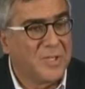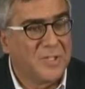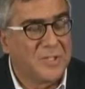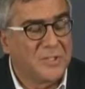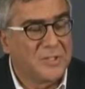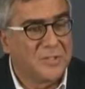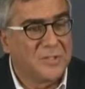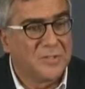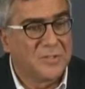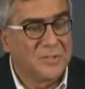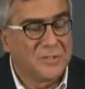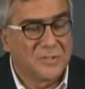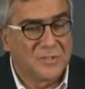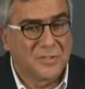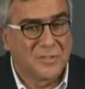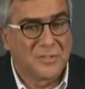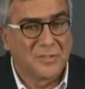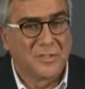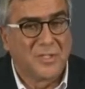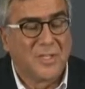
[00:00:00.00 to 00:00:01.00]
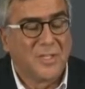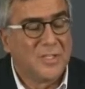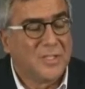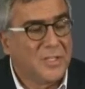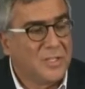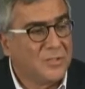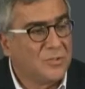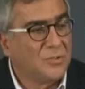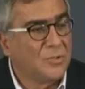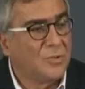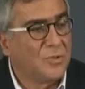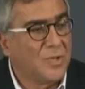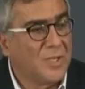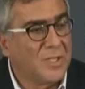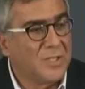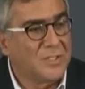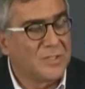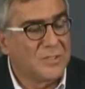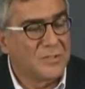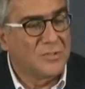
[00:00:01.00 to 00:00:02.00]
patients
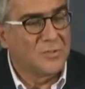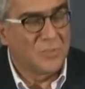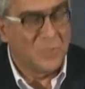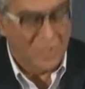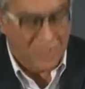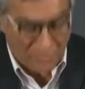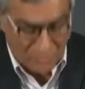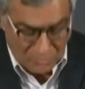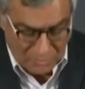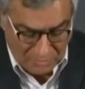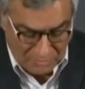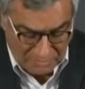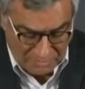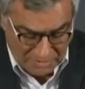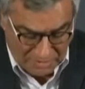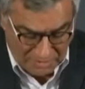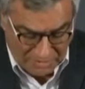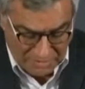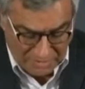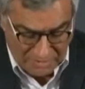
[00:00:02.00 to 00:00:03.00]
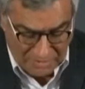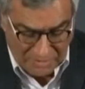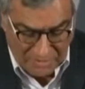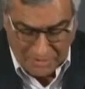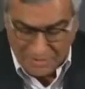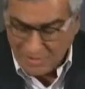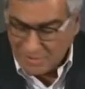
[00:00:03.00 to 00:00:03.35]
interact as well would be